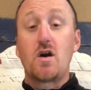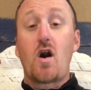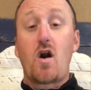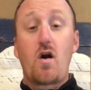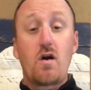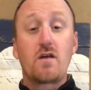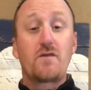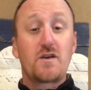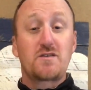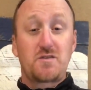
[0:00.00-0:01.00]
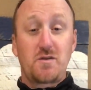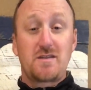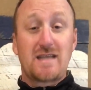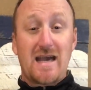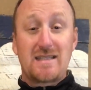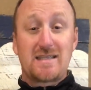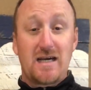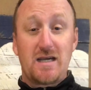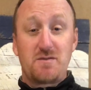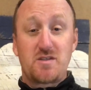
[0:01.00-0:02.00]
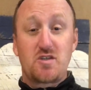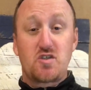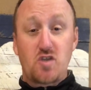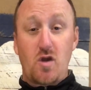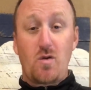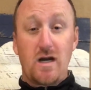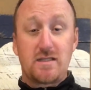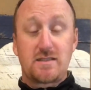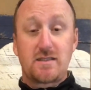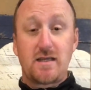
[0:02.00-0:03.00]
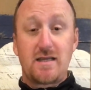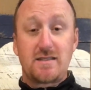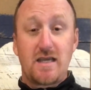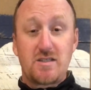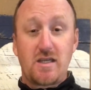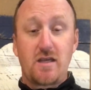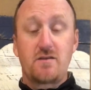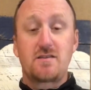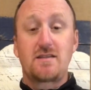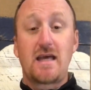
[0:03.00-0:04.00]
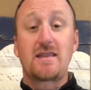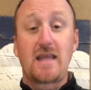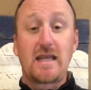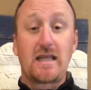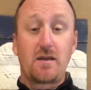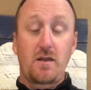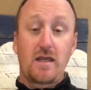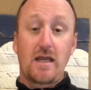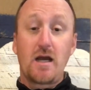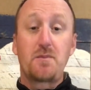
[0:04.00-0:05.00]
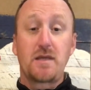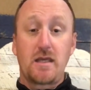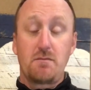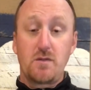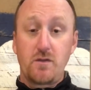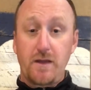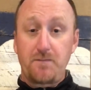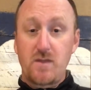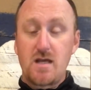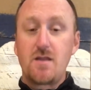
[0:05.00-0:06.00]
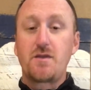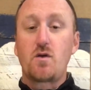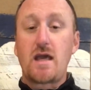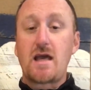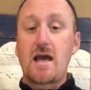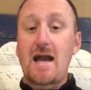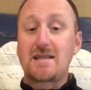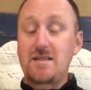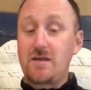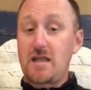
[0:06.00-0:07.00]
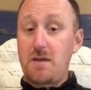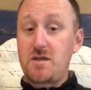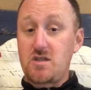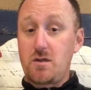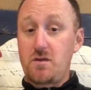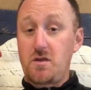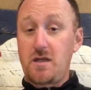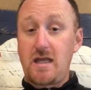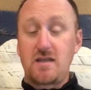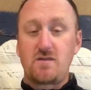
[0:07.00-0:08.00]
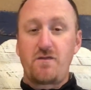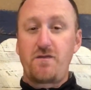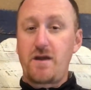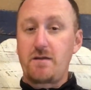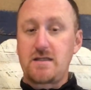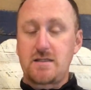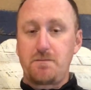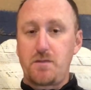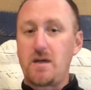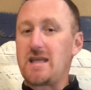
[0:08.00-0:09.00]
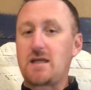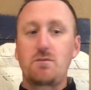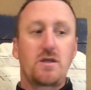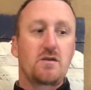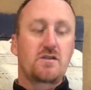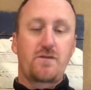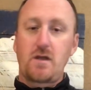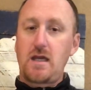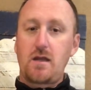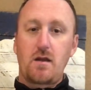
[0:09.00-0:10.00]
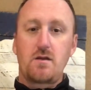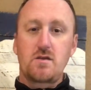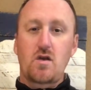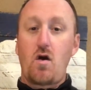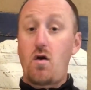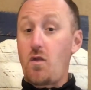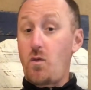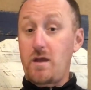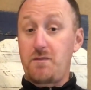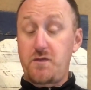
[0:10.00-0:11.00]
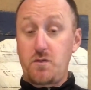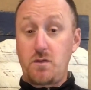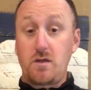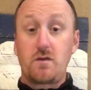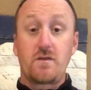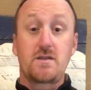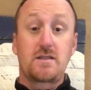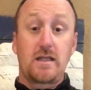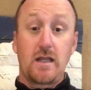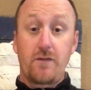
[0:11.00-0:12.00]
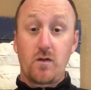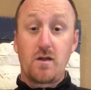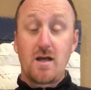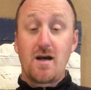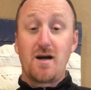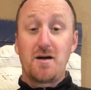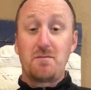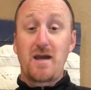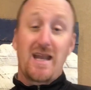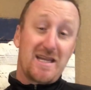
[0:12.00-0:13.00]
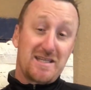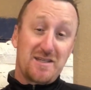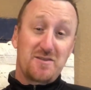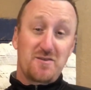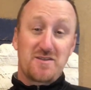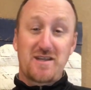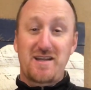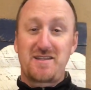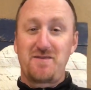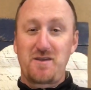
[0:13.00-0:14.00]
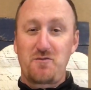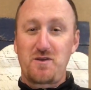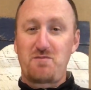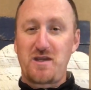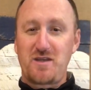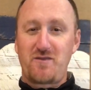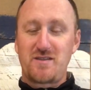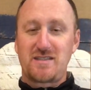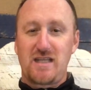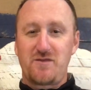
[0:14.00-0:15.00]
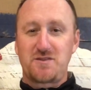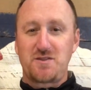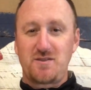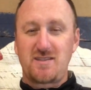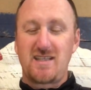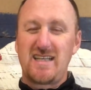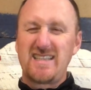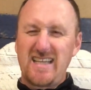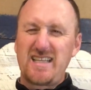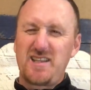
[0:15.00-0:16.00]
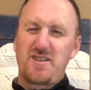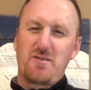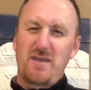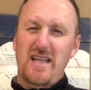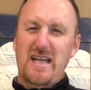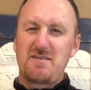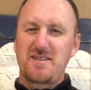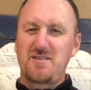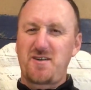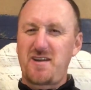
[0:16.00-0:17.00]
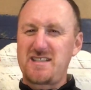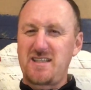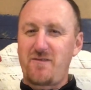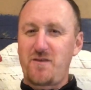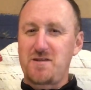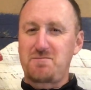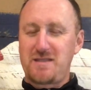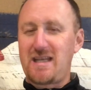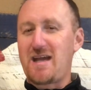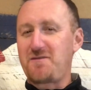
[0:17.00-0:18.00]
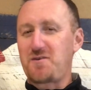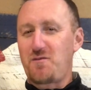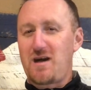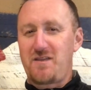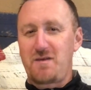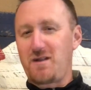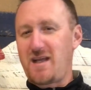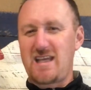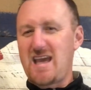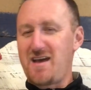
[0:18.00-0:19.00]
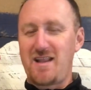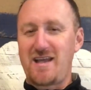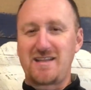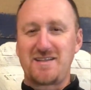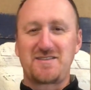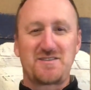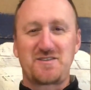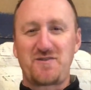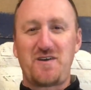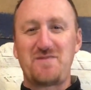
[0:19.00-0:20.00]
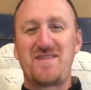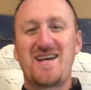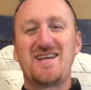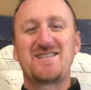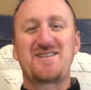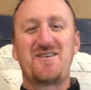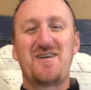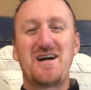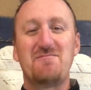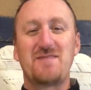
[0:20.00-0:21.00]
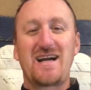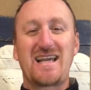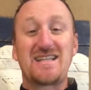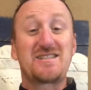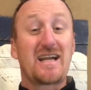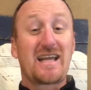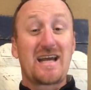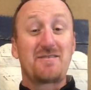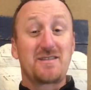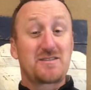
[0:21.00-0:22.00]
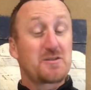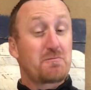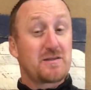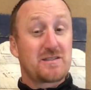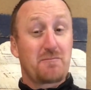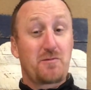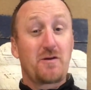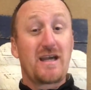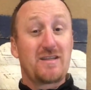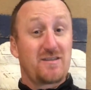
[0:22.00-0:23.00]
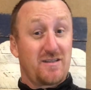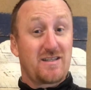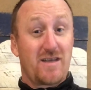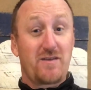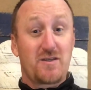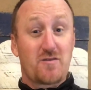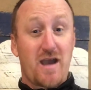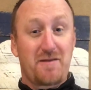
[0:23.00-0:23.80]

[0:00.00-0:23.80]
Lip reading: All of our students at times show us as educators that they need to get up and get moving. The activity that I'm going to share with you today is very simple, and it can be used for kindergartners all the way up through university level. And I did do this activity with my university level students. They did look at me like I was a little crazy at first, but then after a while they were like, yeah, I like this, this is fun. So again, check it out, super simple, and give it a try.